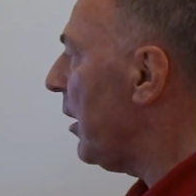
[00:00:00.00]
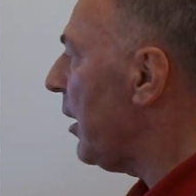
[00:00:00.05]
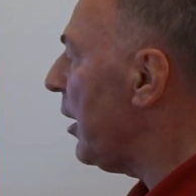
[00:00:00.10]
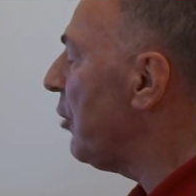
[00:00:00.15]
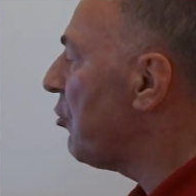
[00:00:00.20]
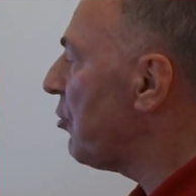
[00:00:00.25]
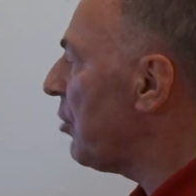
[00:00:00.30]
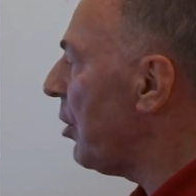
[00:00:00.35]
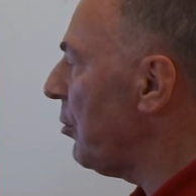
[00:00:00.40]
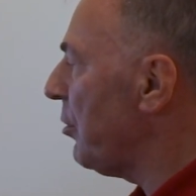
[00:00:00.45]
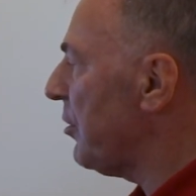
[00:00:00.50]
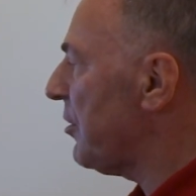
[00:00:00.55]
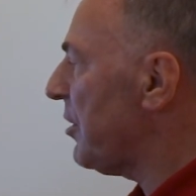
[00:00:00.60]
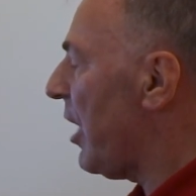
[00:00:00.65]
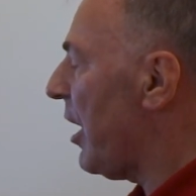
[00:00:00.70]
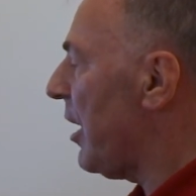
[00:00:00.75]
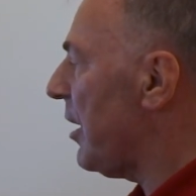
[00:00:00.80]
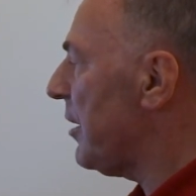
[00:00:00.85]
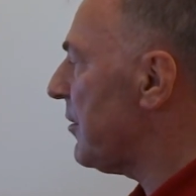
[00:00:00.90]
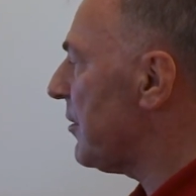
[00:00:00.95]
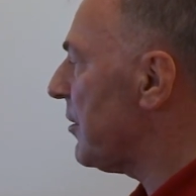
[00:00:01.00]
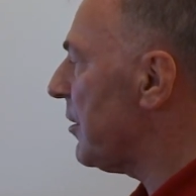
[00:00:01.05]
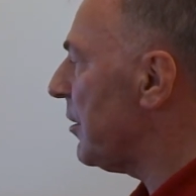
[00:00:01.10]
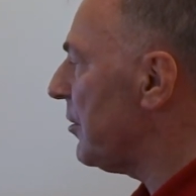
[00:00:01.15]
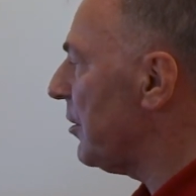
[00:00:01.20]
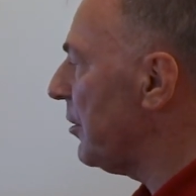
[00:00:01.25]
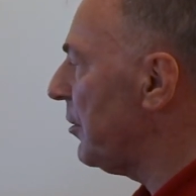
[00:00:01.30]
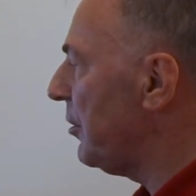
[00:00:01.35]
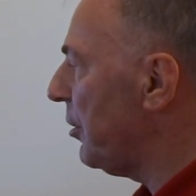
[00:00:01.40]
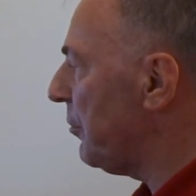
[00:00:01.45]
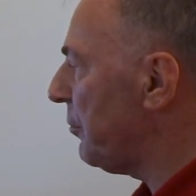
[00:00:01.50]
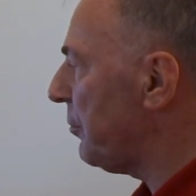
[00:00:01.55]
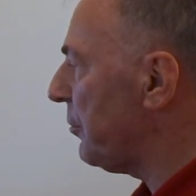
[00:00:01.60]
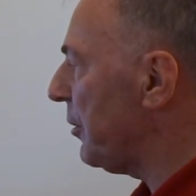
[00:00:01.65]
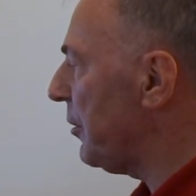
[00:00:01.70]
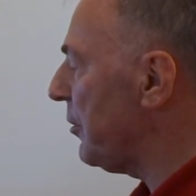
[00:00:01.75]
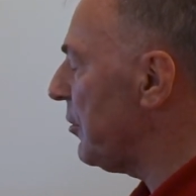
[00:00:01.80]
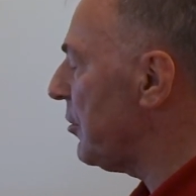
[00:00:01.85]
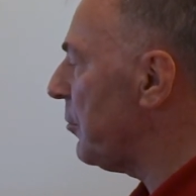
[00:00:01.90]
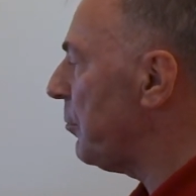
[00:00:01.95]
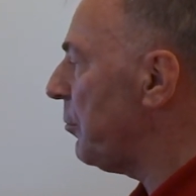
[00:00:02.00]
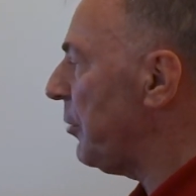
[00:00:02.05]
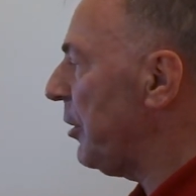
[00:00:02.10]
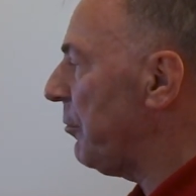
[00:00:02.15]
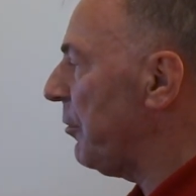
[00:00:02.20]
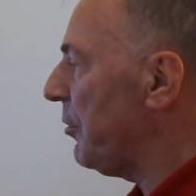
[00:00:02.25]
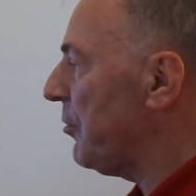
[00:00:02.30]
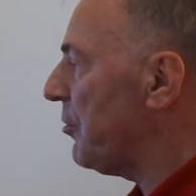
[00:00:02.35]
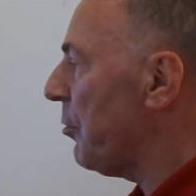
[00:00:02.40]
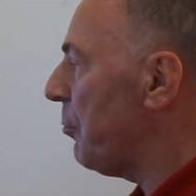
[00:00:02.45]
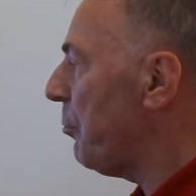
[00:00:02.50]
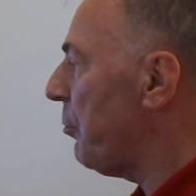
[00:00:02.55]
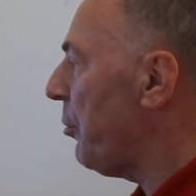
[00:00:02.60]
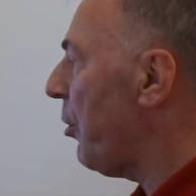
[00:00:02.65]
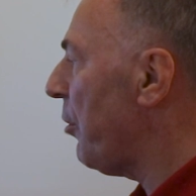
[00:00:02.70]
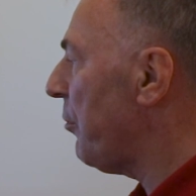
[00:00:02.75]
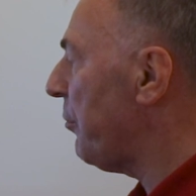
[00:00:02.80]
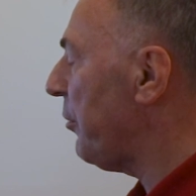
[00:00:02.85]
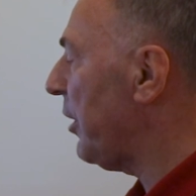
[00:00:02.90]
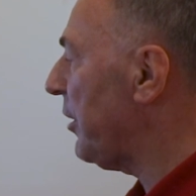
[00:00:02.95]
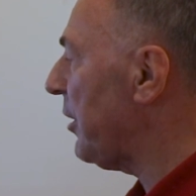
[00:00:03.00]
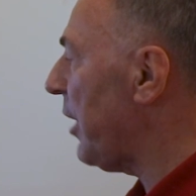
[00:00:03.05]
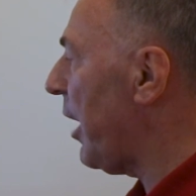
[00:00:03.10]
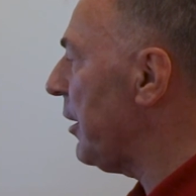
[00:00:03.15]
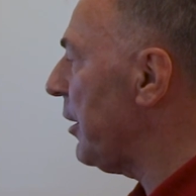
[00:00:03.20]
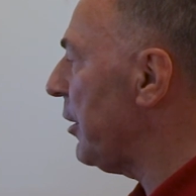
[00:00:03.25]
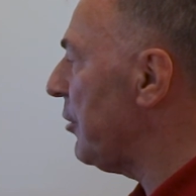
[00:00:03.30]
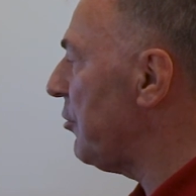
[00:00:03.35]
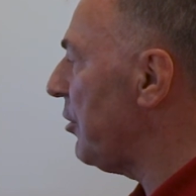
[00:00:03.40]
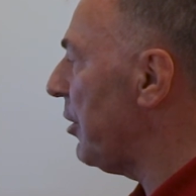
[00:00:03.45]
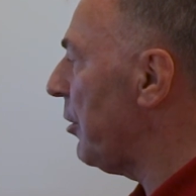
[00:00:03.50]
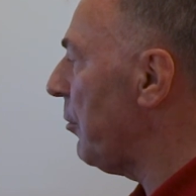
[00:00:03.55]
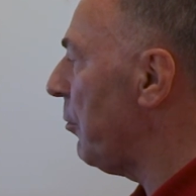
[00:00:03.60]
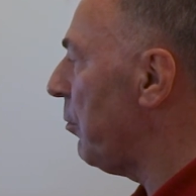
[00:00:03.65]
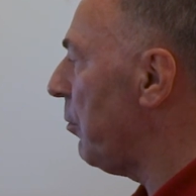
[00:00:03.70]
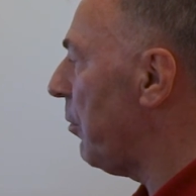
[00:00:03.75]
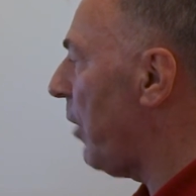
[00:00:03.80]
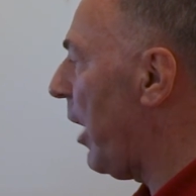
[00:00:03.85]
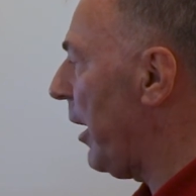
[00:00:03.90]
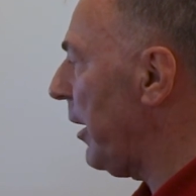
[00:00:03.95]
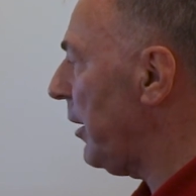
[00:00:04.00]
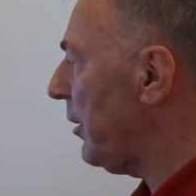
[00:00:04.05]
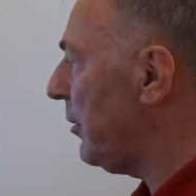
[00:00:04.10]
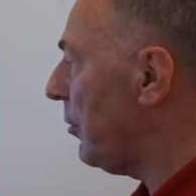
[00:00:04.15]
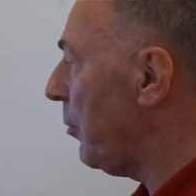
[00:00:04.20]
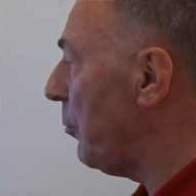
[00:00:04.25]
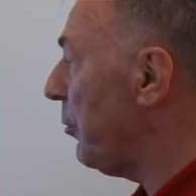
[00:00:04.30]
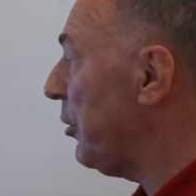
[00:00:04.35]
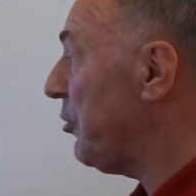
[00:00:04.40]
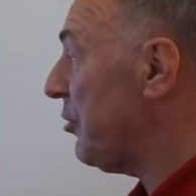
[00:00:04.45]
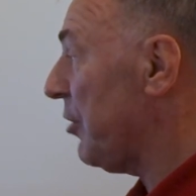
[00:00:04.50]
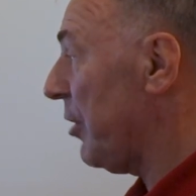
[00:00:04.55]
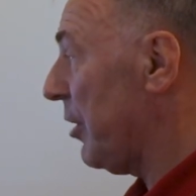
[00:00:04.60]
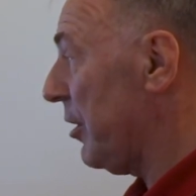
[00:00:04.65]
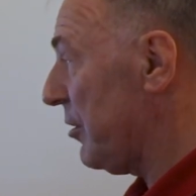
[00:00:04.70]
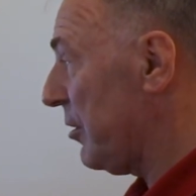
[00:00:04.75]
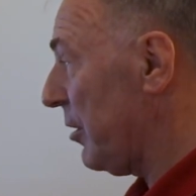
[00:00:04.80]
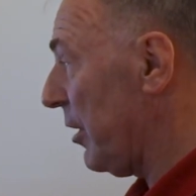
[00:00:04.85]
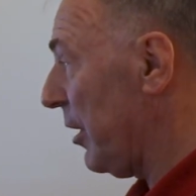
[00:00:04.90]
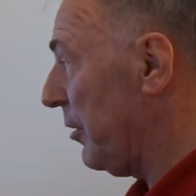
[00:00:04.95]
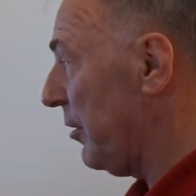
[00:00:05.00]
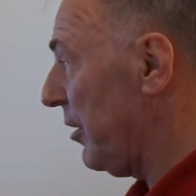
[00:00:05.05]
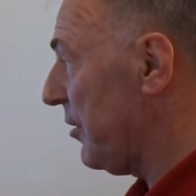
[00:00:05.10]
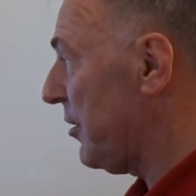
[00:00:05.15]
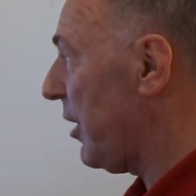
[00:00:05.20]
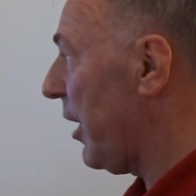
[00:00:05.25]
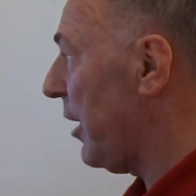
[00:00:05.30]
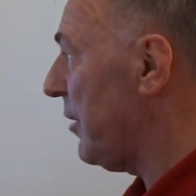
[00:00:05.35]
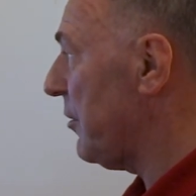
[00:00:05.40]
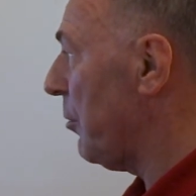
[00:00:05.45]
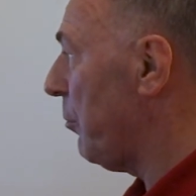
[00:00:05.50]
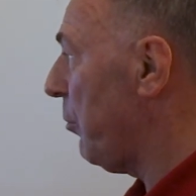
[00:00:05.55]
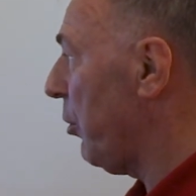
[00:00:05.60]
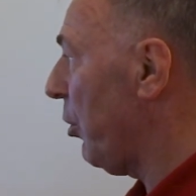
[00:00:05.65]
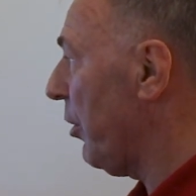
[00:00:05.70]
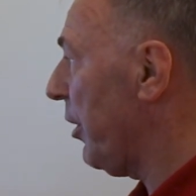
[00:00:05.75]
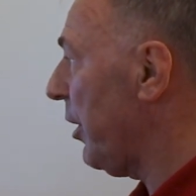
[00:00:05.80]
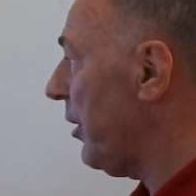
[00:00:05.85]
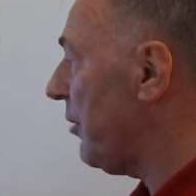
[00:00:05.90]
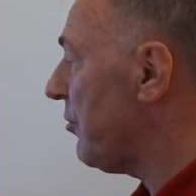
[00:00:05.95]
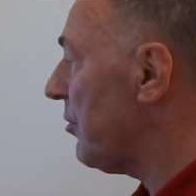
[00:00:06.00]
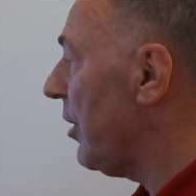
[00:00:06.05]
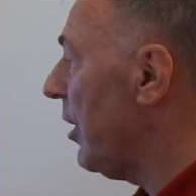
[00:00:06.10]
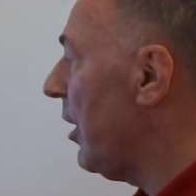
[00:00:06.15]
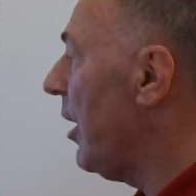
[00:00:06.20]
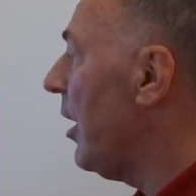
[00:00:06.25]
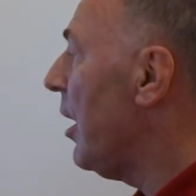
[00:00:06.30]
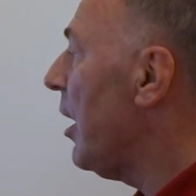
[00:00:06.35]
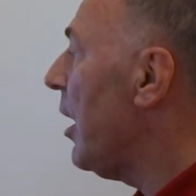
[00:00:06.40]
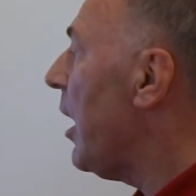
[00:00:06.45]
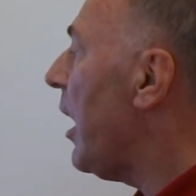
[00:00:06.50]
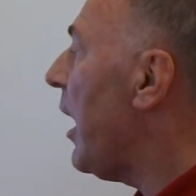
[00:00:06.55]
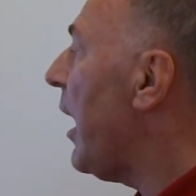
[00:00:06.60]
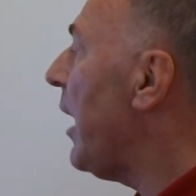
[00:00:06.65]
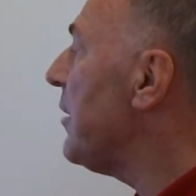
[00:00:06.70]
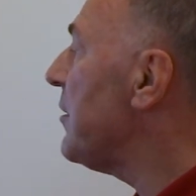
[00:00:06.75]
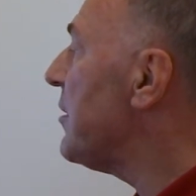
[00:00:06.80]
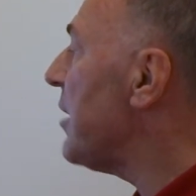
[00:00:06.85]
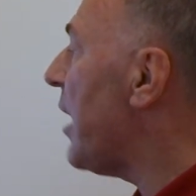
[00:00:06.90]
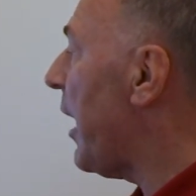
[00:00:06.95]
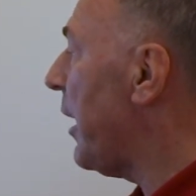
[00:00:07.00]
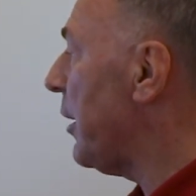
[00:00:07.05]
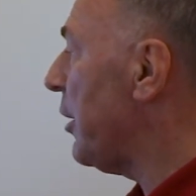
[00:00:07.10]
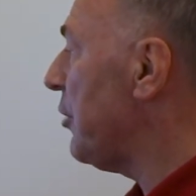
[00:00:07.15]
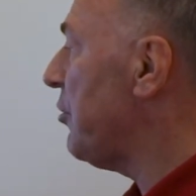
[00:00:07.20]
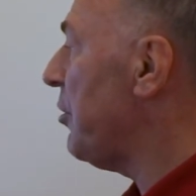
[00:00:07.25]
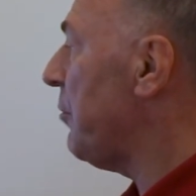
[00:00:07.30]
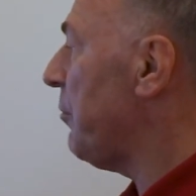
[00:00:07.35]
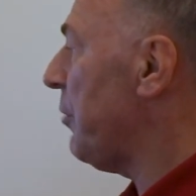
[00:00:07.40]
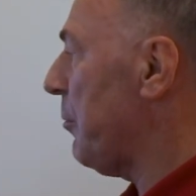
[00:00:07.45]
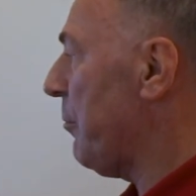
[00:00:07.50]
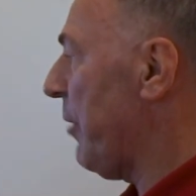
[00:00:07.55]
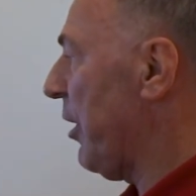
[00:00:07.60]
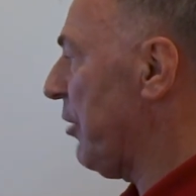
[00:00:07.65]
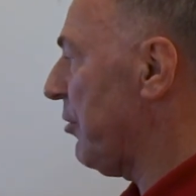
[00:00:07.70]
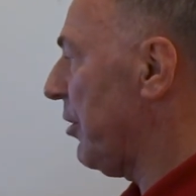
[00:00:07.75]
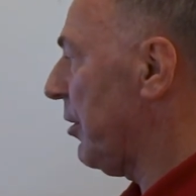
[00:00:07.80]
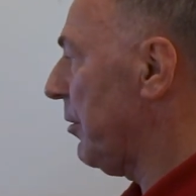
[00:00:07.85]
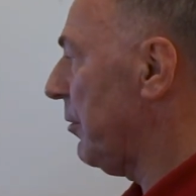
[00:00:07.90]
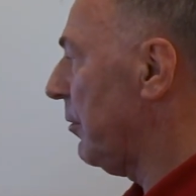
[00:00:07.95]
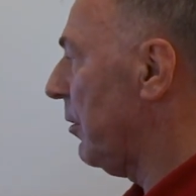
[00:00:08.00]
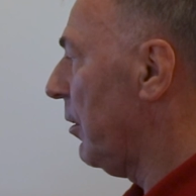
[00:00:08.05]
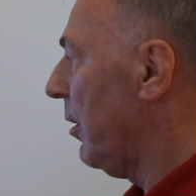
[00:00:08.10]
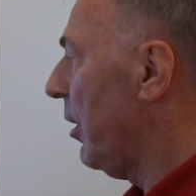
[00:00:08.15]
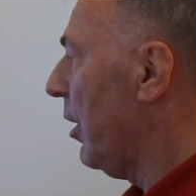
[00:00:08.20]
It shows us the difference between the perfect energy white, which is in this case a blockage, and the energy we measure.